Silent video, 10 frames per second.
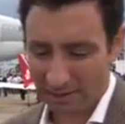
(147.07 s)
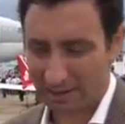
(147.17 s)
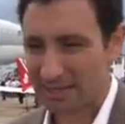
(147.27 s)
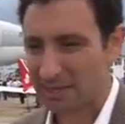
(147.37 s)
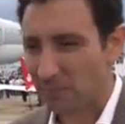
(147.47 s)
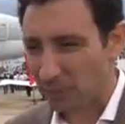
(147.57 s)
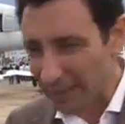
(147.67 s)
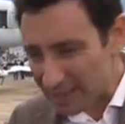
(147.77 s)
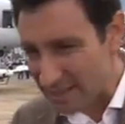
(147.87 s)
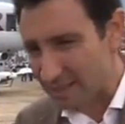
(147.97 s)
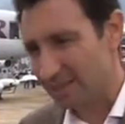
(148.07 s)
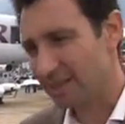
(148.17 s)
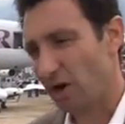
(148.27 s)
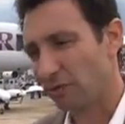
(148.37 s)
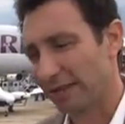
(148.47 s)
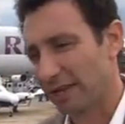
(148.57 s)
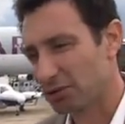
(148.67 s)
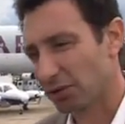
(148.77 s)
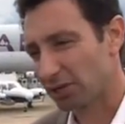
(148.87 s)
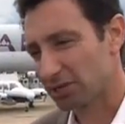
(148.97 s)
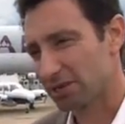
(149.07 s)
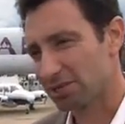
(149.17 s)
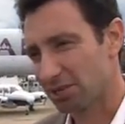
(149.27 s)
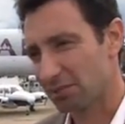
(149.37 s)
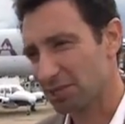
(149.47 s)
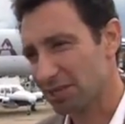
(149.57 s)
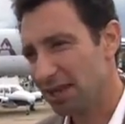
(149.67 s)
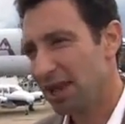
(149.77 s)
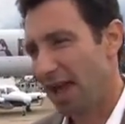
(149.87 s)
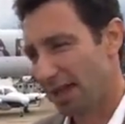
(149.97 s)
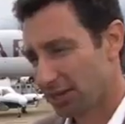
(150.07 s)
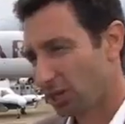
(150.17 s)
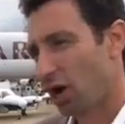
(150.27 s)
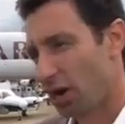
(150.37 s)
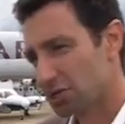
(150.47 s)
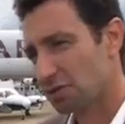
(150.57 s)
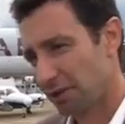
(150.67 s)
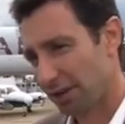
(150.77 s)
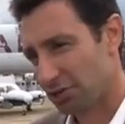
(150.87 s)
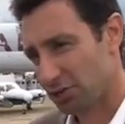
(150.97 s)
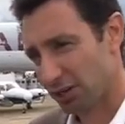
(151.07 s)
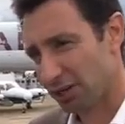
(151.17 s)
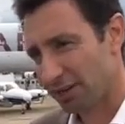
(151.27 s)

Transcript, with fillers: the simplicity of electrical systems and the cost of energy